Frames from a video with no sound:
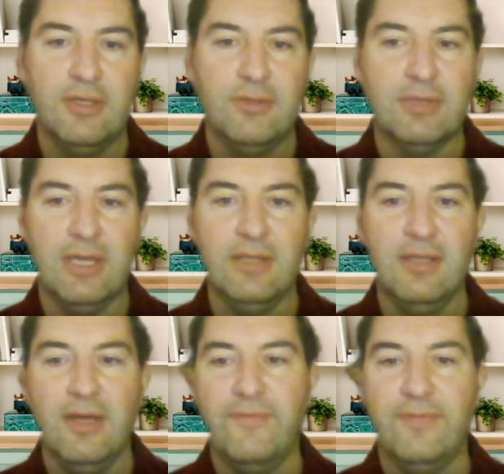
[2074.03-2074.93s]
you can
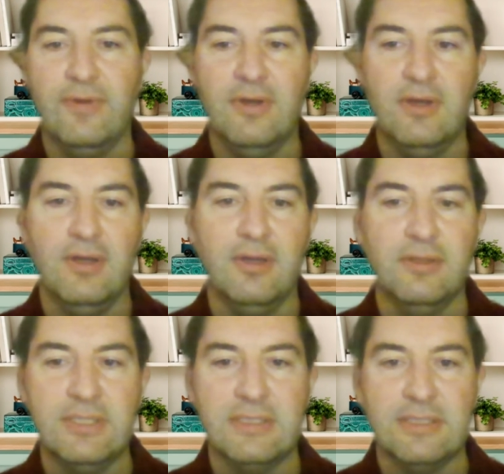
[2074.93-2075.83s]
have
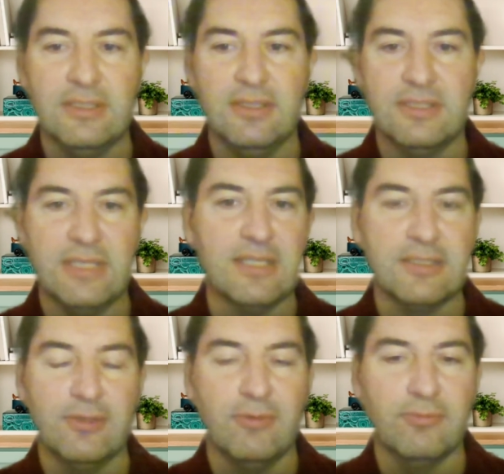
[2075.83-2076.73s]
this
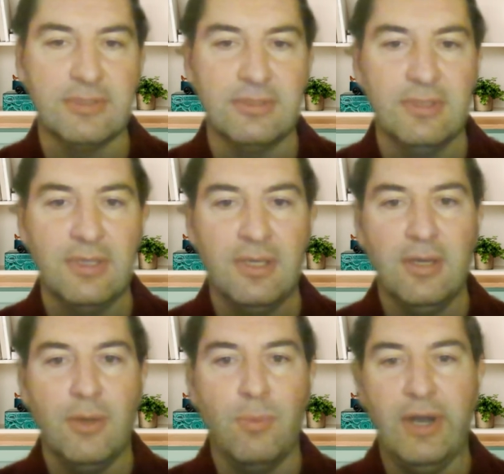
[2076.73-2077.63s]
SaaS loans
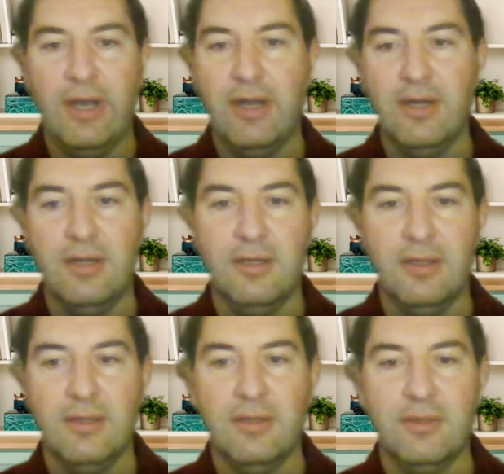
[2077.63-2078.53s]
where
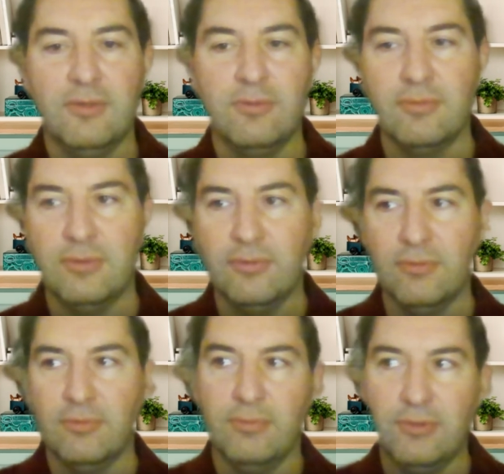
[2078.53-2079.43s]

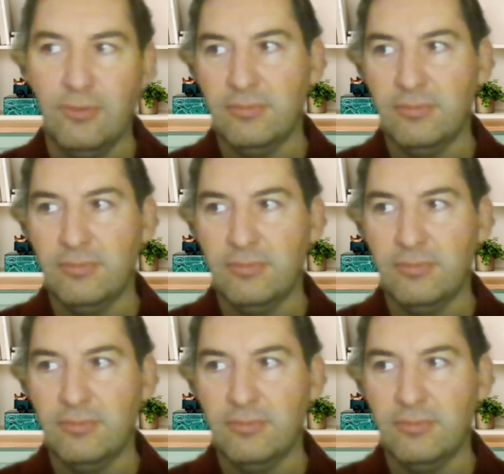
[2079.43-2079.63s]
you